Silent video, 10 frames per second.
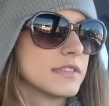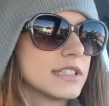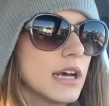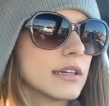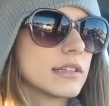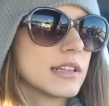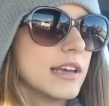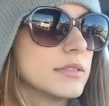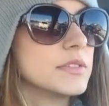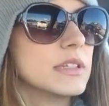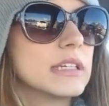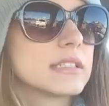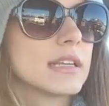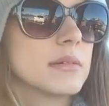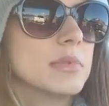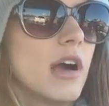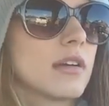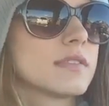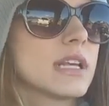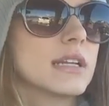of sun, because I have a feeling it's like a
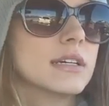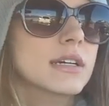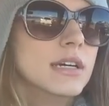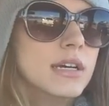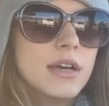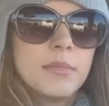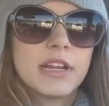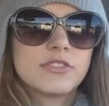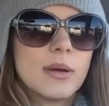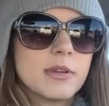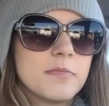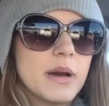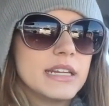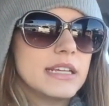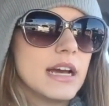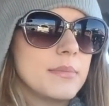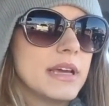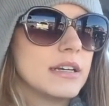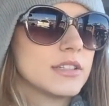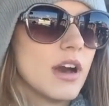block of sun. But I dropped off Buddy, I
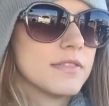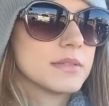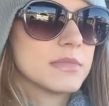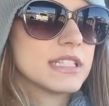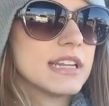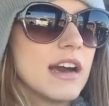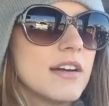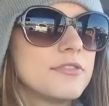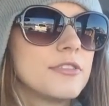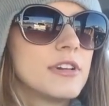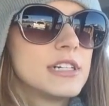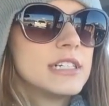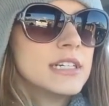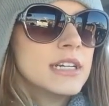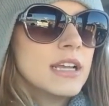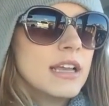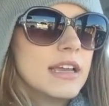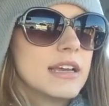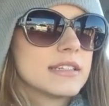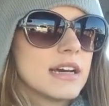mailed off some stuff,
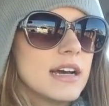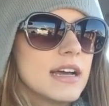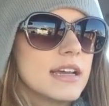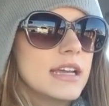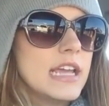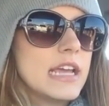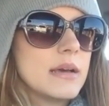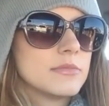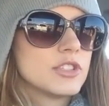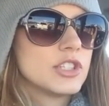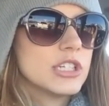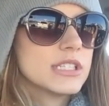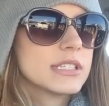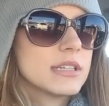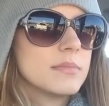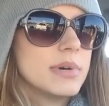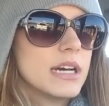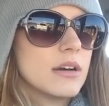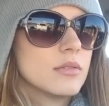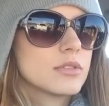and I am just
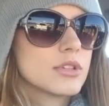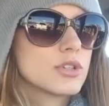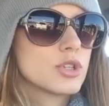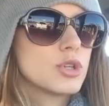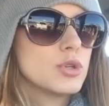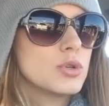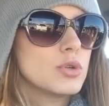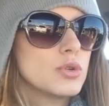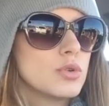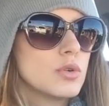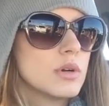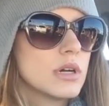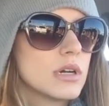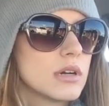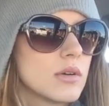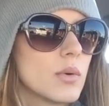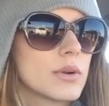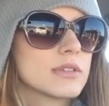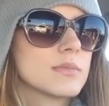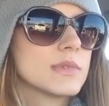about to
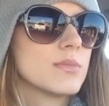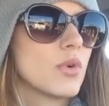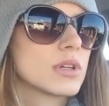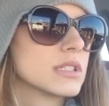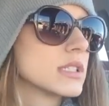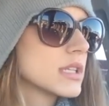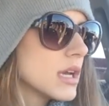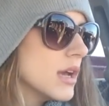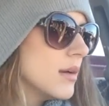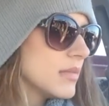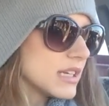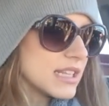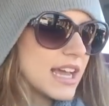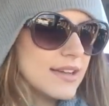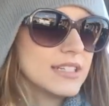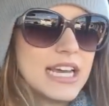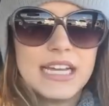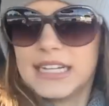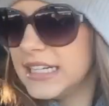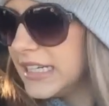order some Tim Hortons because I haven't
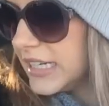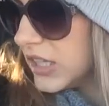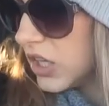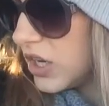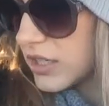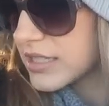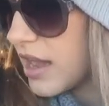had any in a long